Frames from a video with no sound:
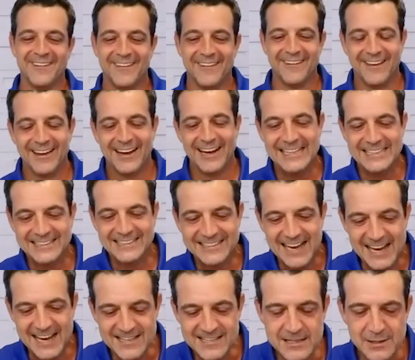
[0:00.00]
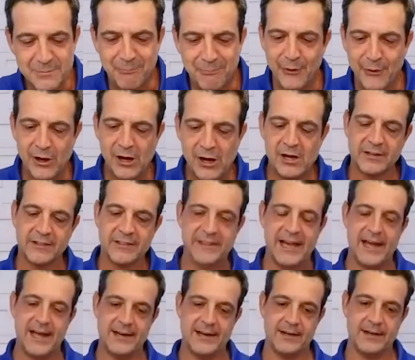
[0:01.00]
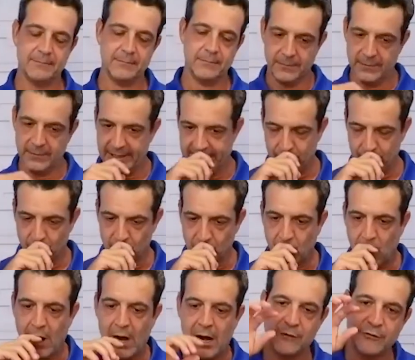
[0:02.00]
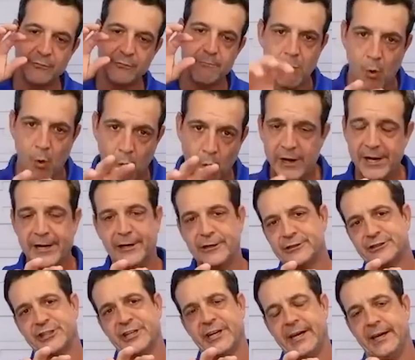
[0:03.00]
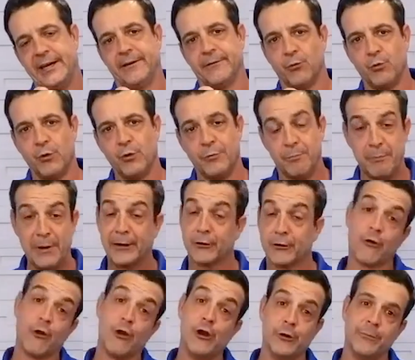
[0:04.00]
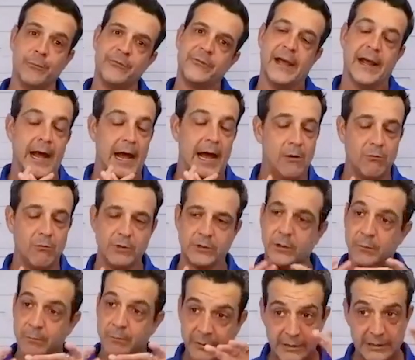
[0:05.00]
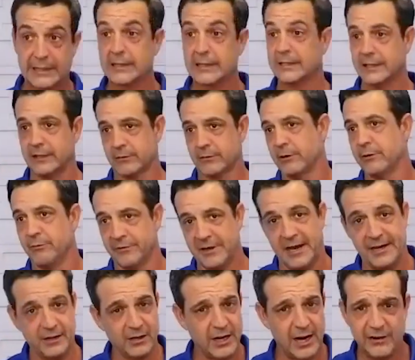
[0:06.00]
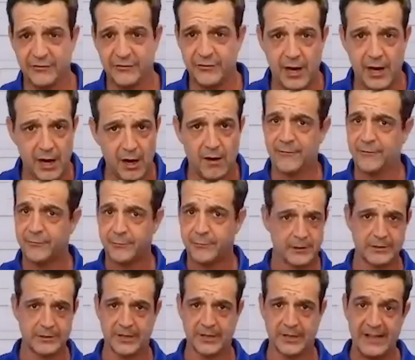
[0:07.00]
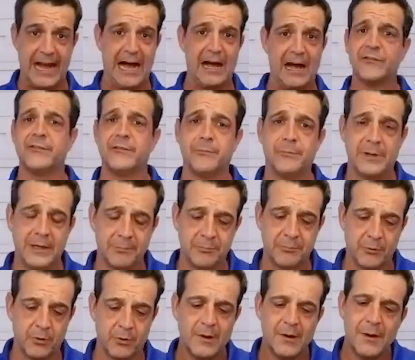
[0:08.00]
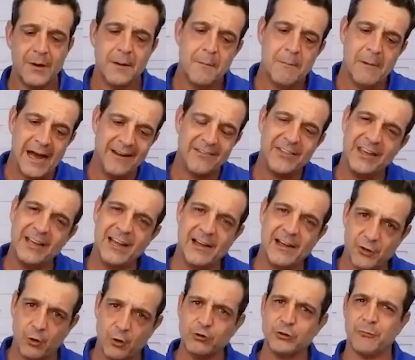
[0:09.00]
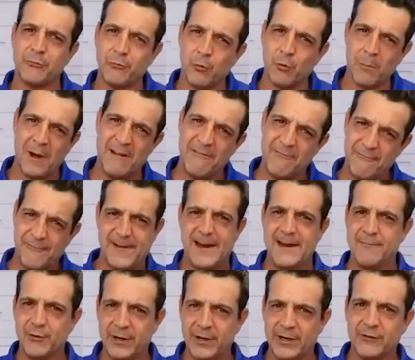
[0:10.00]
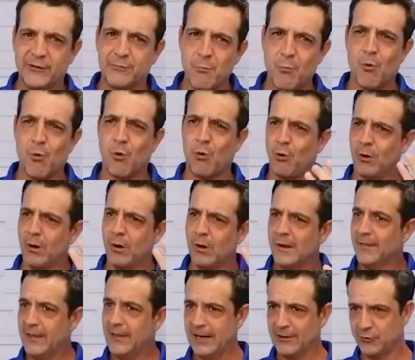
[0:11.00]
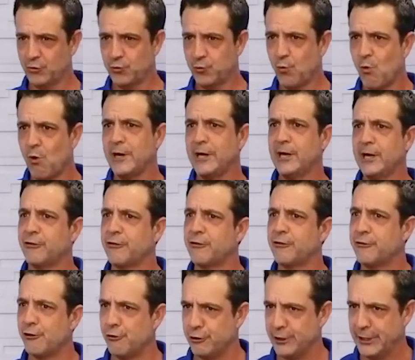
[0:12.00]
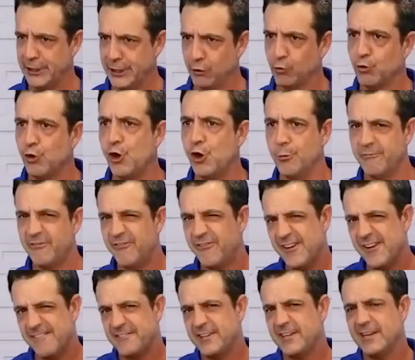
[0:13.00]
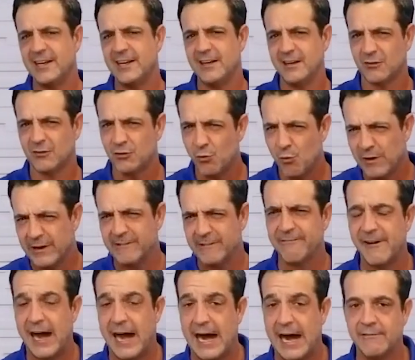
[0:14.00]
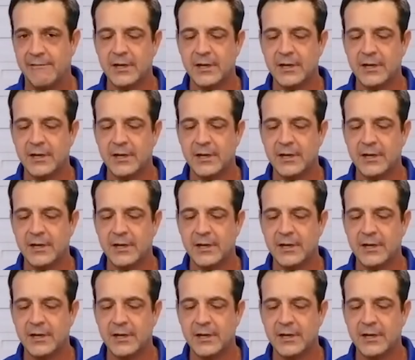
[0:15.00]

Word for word: he says in the book that it requires more energy with bigger groups. And I would completely agree with that. You guys know I've spoken to thousands of people. I think I've told you before, my favorite is more that 20 to 30 in a room, 15 to 25